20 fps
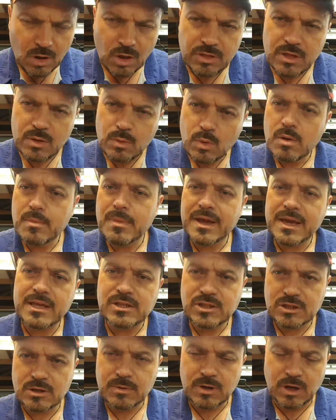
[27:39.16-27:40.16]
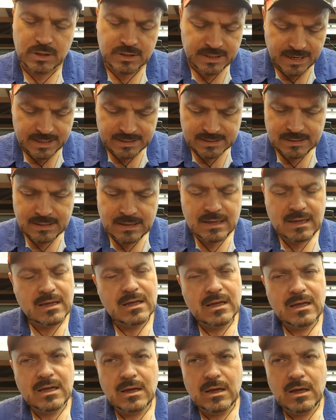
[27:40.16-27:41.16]
They were making some contact,
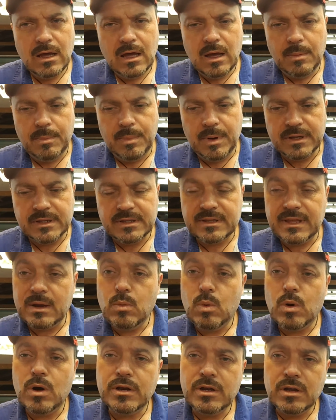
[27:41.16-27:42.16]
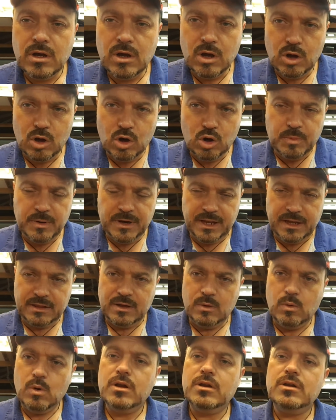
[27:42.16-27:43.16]
but they weren't opening.
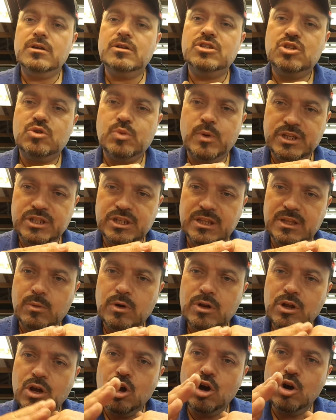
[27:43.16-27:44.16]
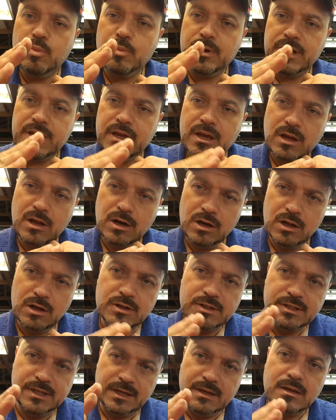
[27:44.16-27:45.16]
They weren't switching. They weren't opening and
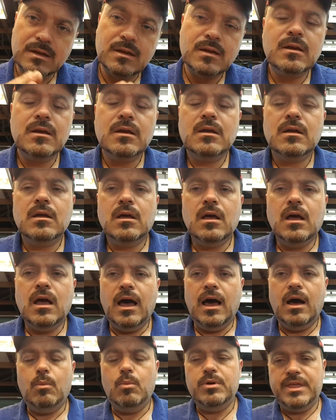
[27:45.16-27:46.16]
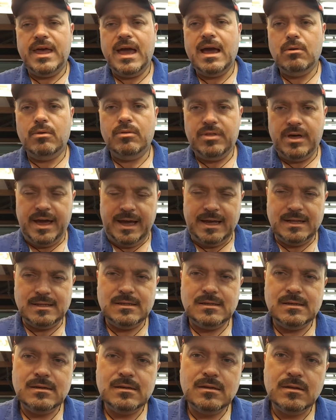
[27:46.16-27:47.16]
closing. And without that,
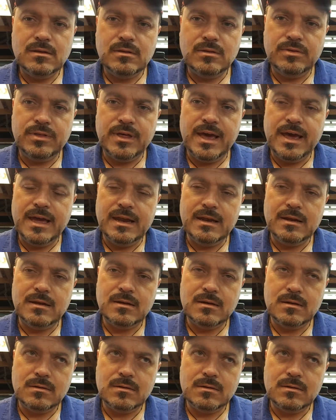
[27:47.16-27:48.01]
then